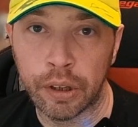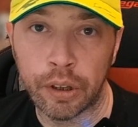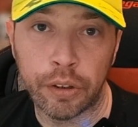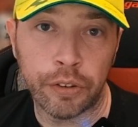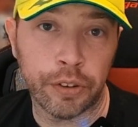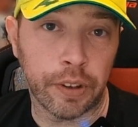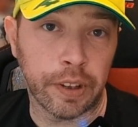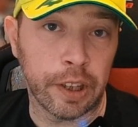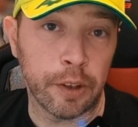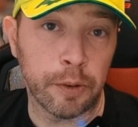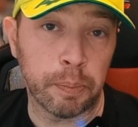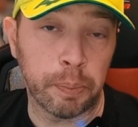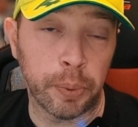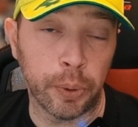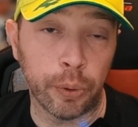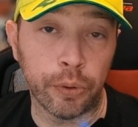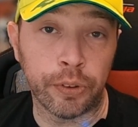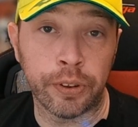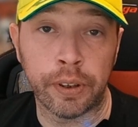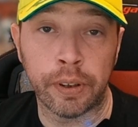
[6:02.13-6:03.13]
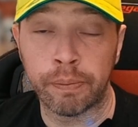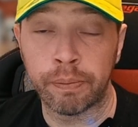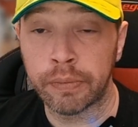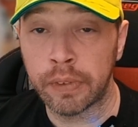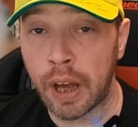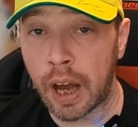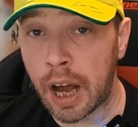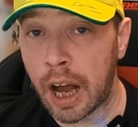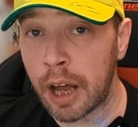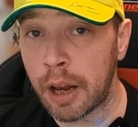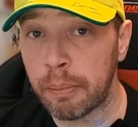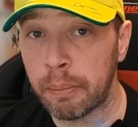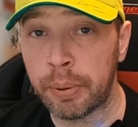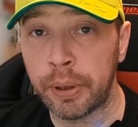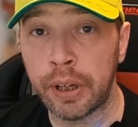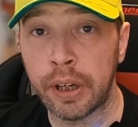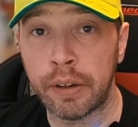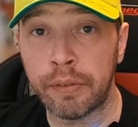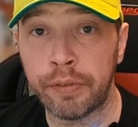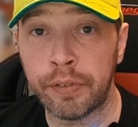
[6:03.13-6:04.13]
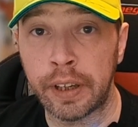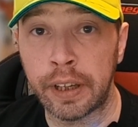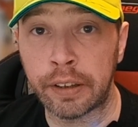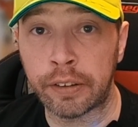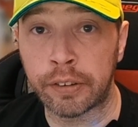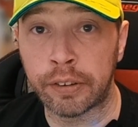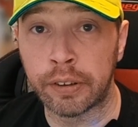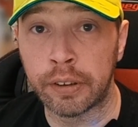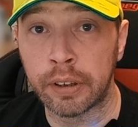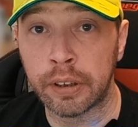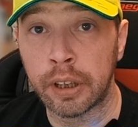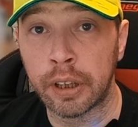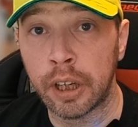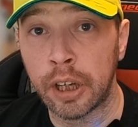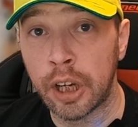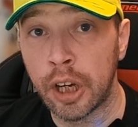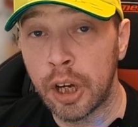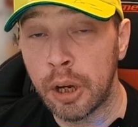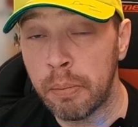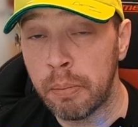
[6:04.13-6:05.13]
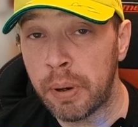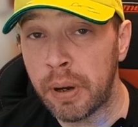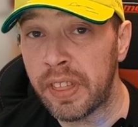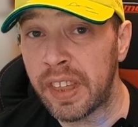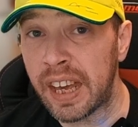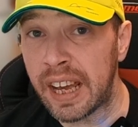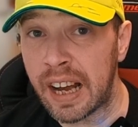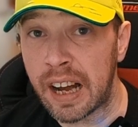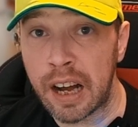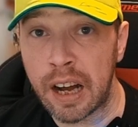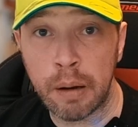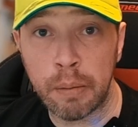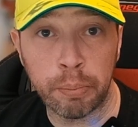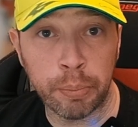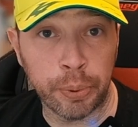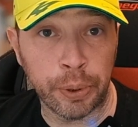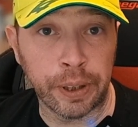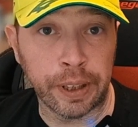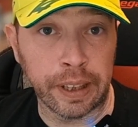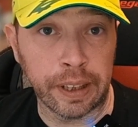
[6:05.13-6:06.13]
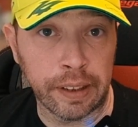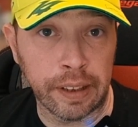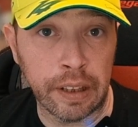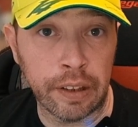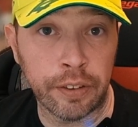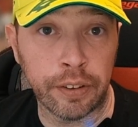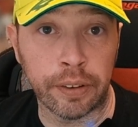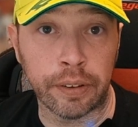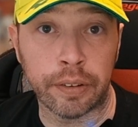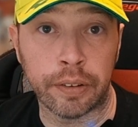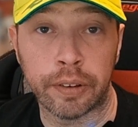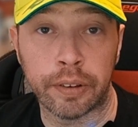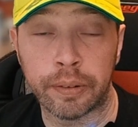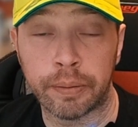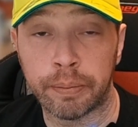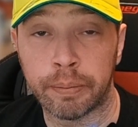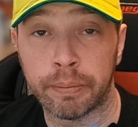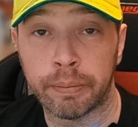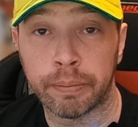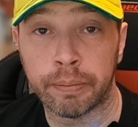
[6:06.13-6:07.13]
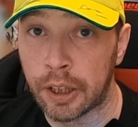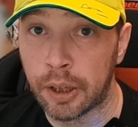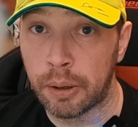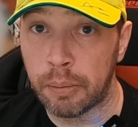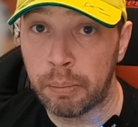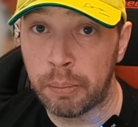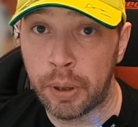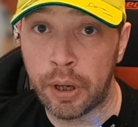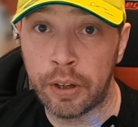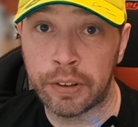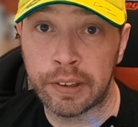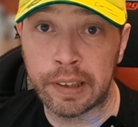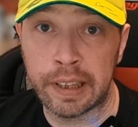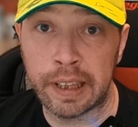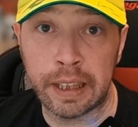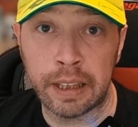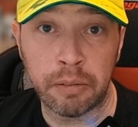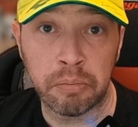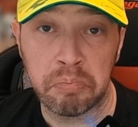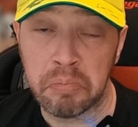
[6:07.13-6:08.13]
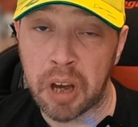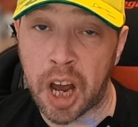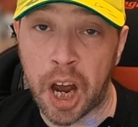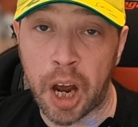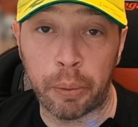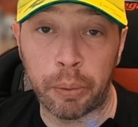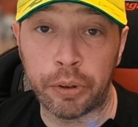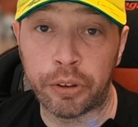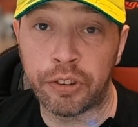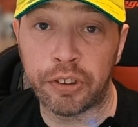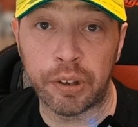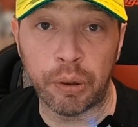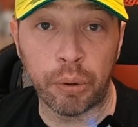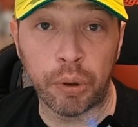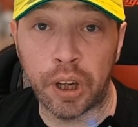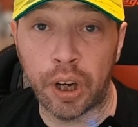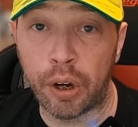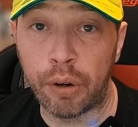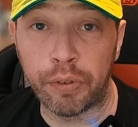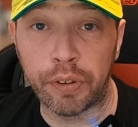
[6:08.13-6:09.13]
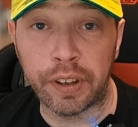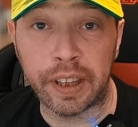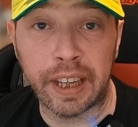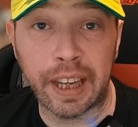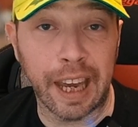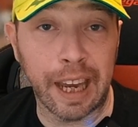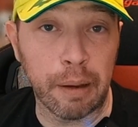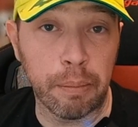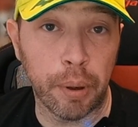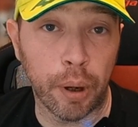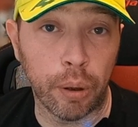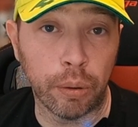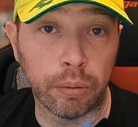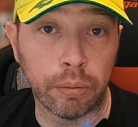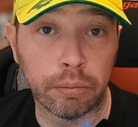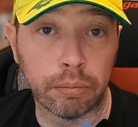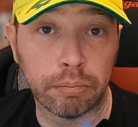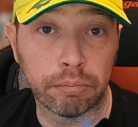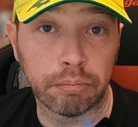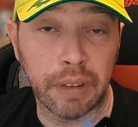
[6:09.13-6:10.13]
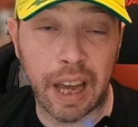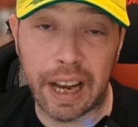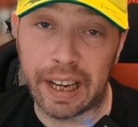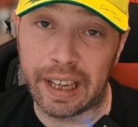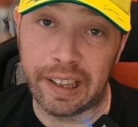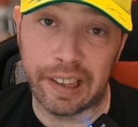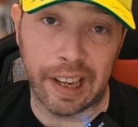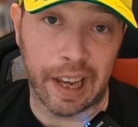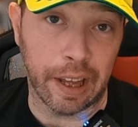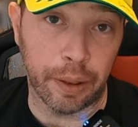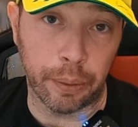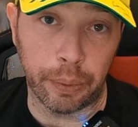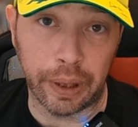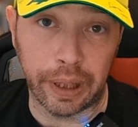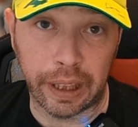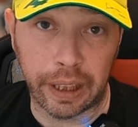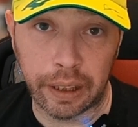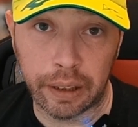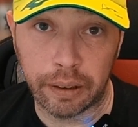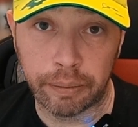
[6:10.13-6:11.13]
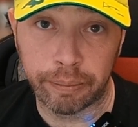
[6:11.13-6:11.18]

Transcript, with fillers: So these boots aren't perfect, but they are pretty decent. Personally, I would still go for the K-Pole any day of the week.